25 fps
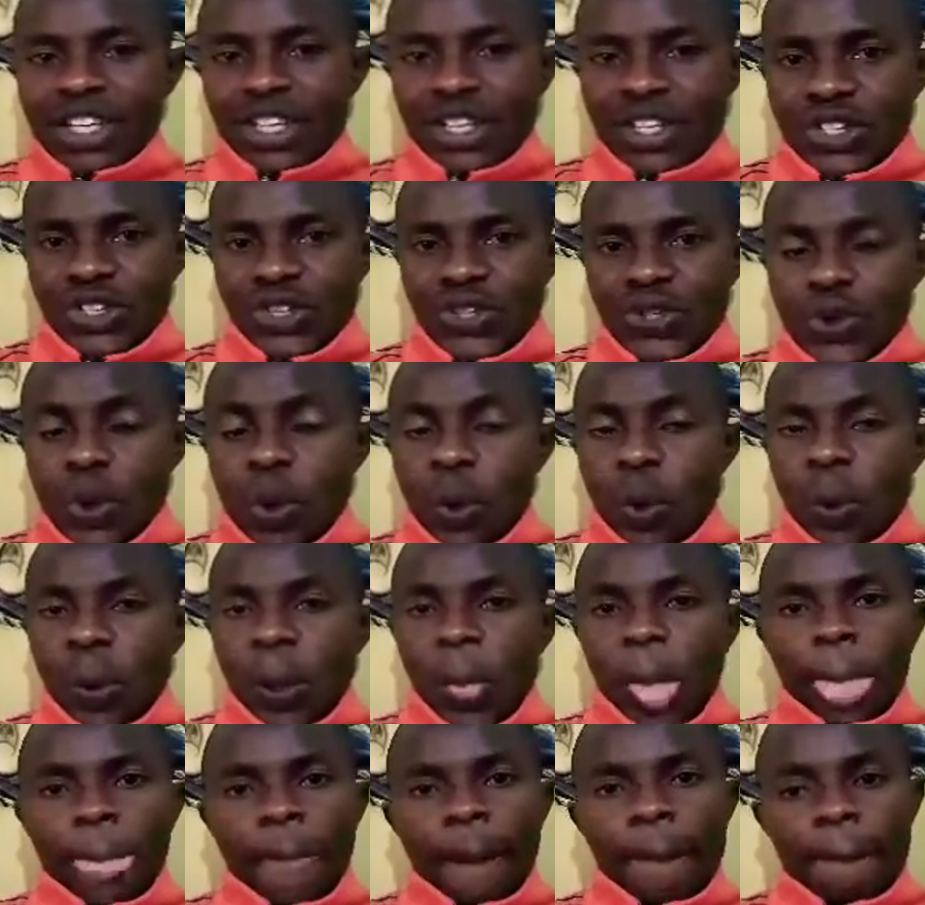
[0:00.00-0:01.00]
So
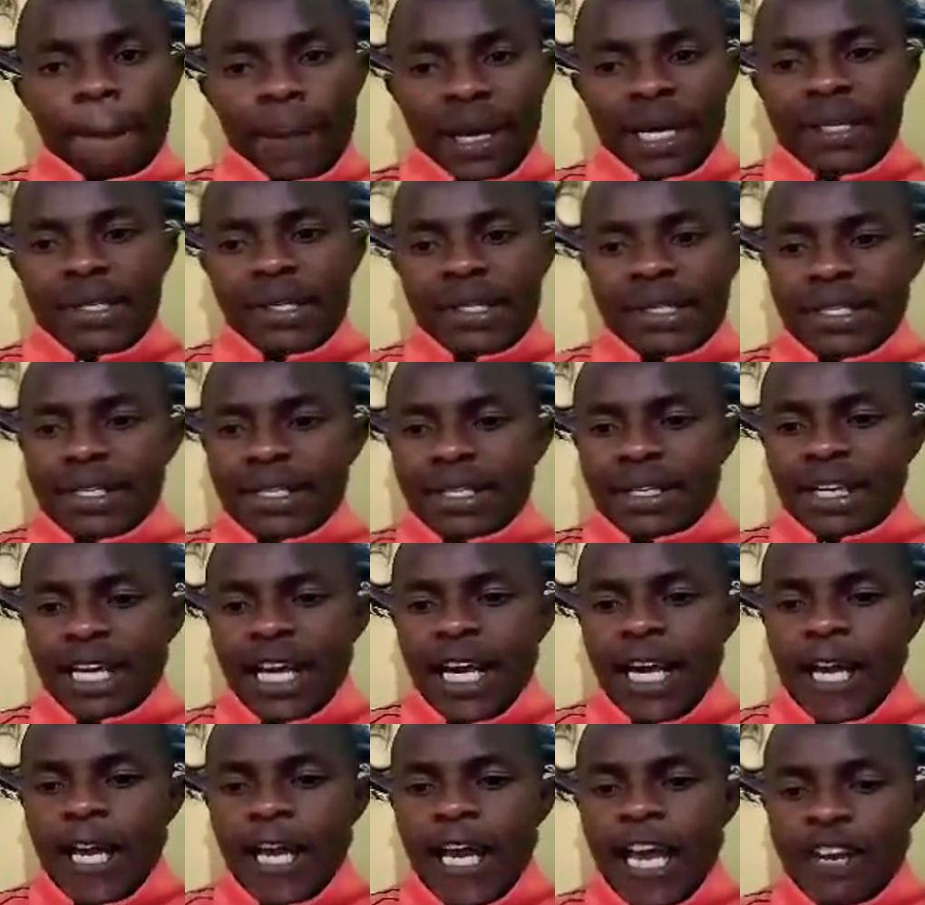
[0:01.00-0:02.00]
banks
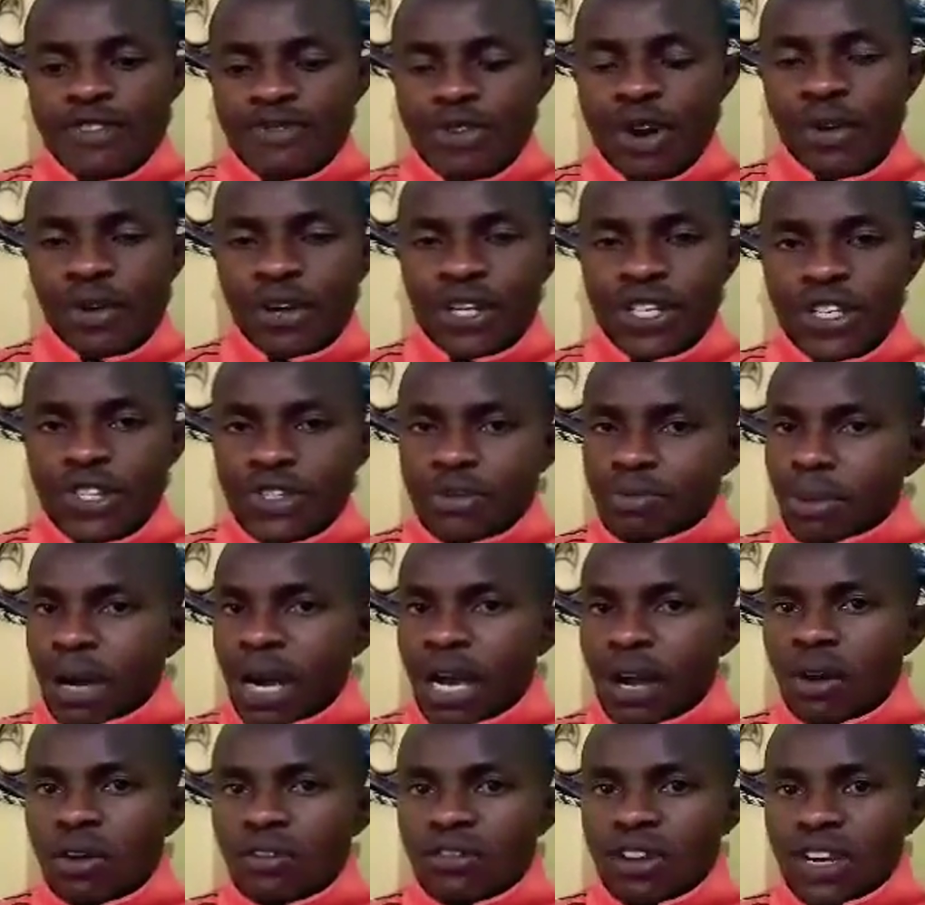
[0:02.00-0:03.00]
encourages
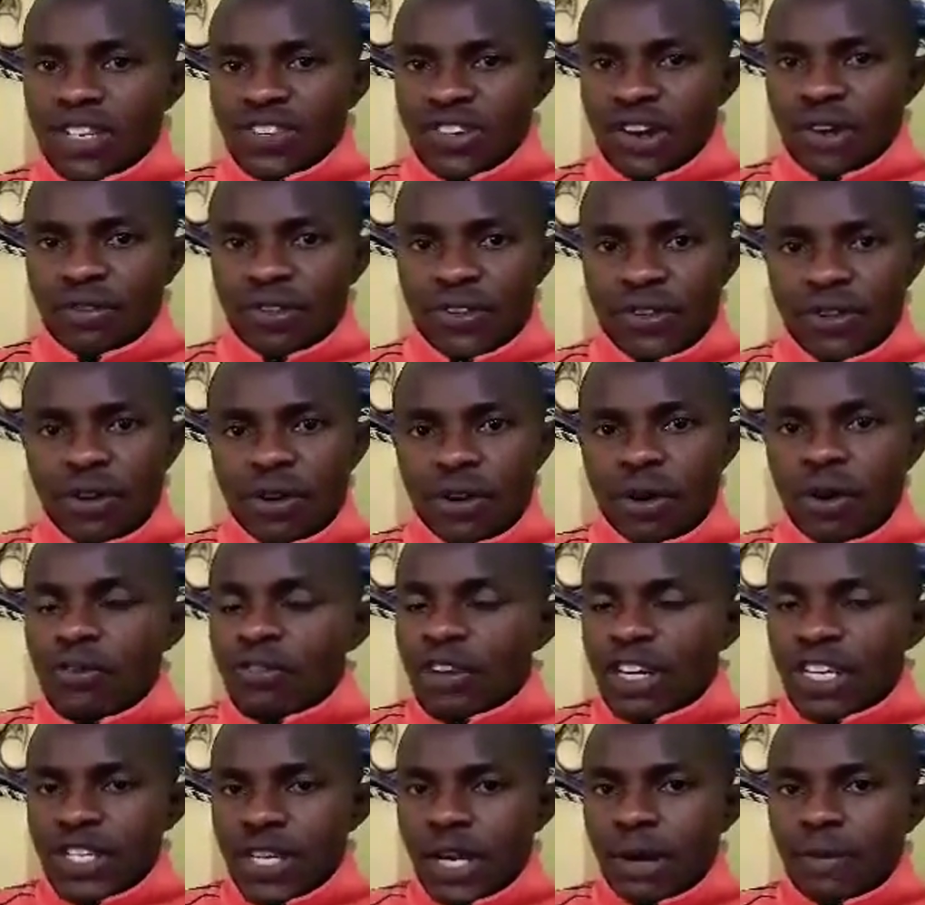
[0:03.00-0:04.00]
bank
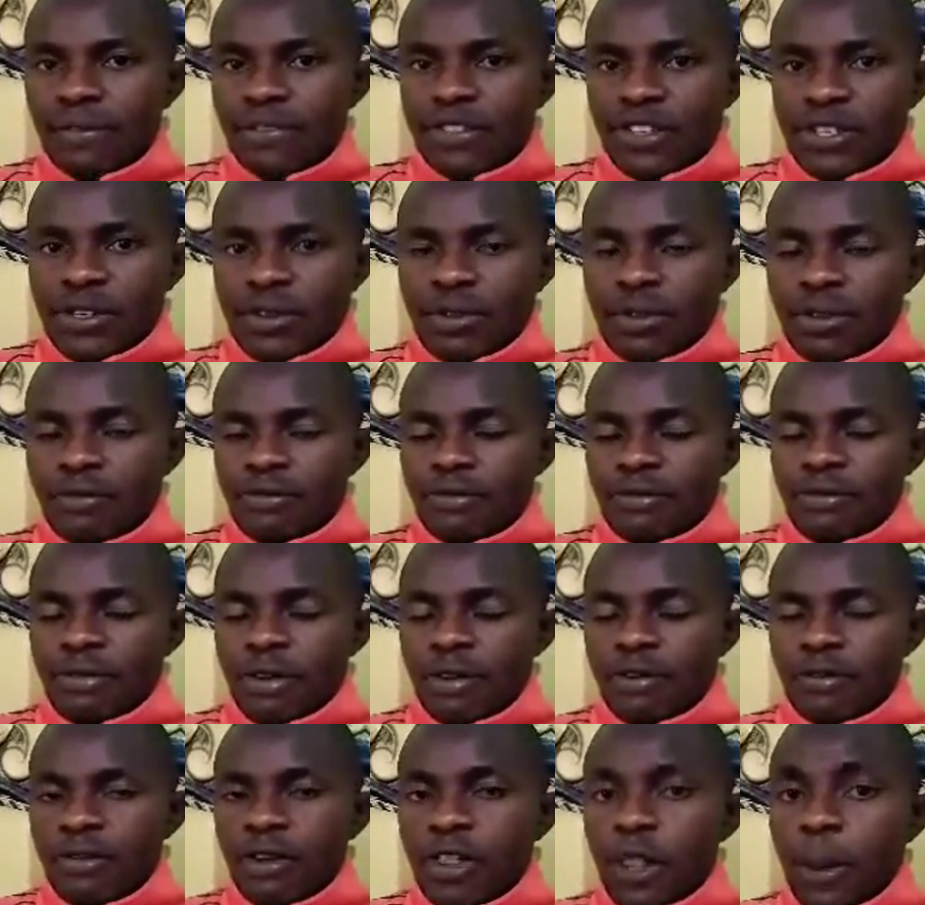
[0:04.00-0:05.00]
overdrafts
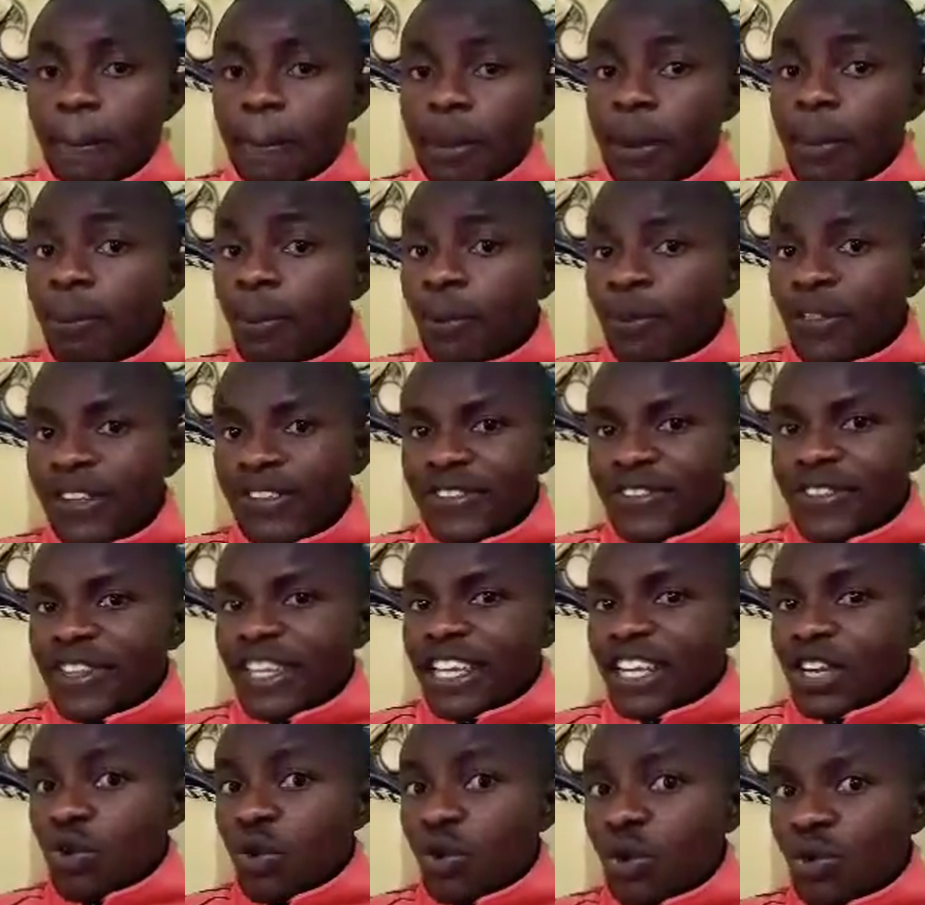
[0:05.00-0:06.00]
for the people that they
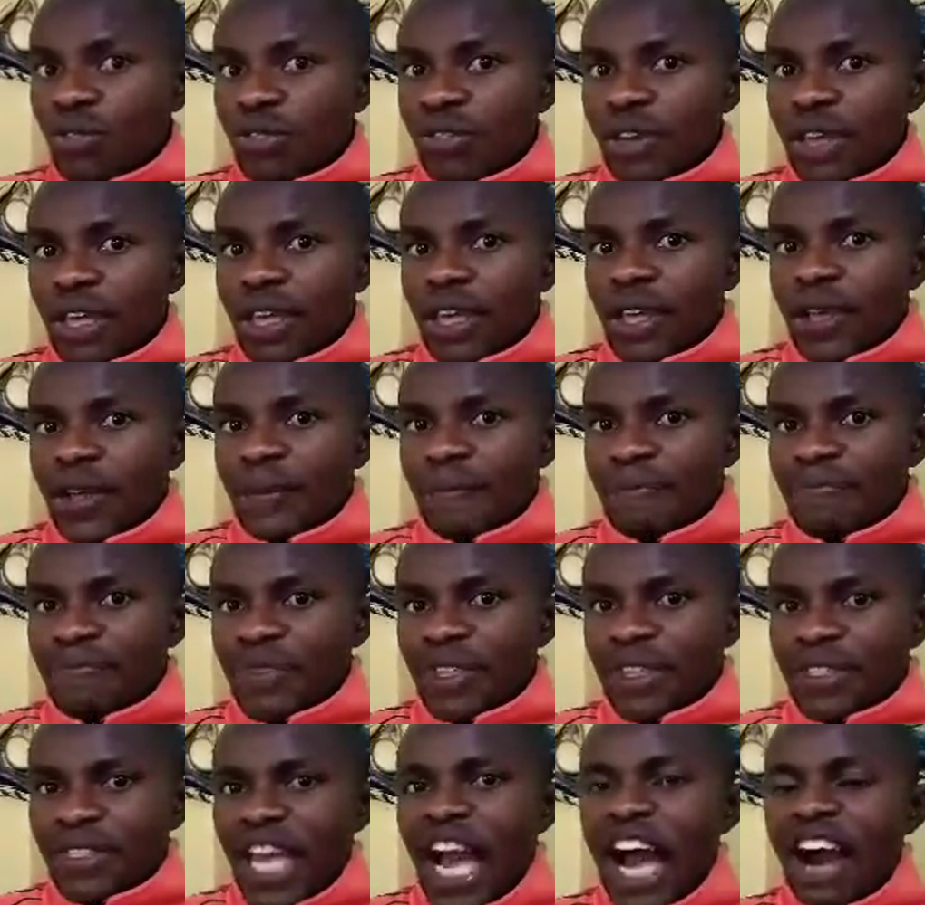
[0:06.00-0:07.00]
know they
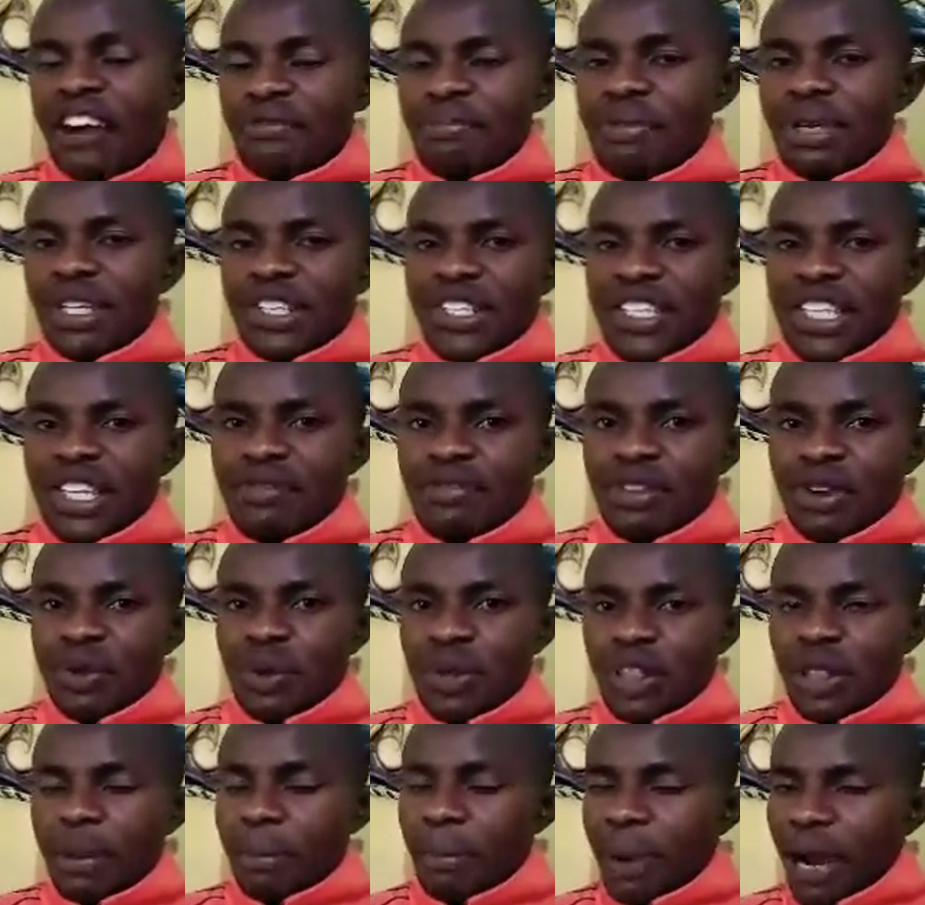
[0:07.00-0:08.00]
have been saving with
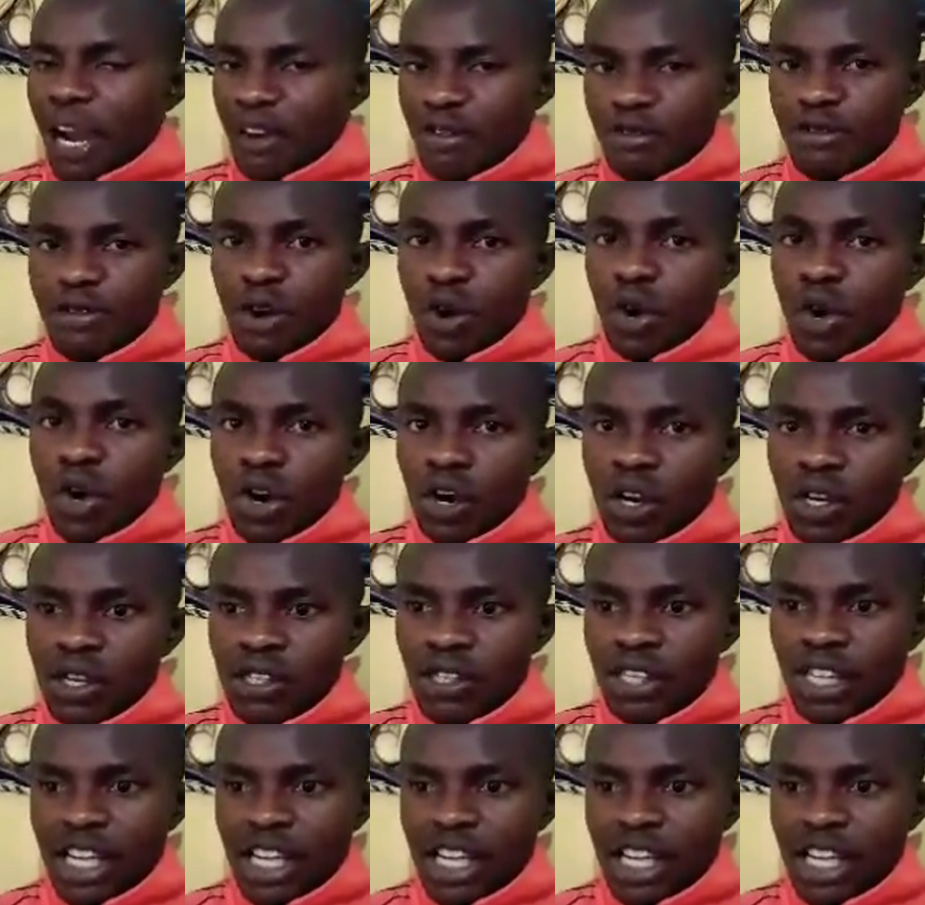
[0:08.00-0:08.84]
the bank for long,